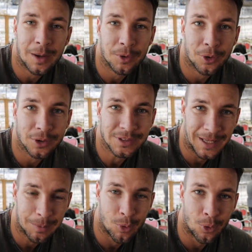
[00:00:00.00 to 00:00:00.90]
come across an
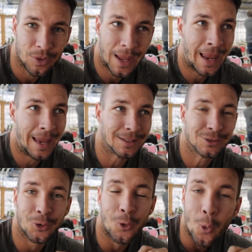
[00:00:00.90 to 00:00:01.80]
airport that
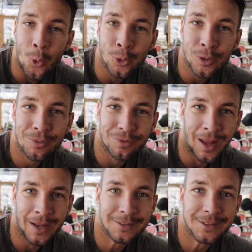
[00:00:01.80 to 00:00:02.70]
has all
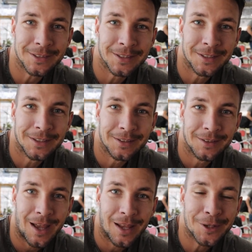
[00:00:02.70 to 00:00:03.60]
flights
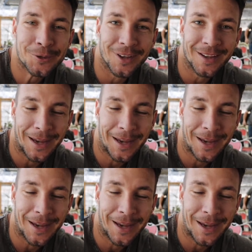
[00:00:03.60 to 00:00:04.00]
literally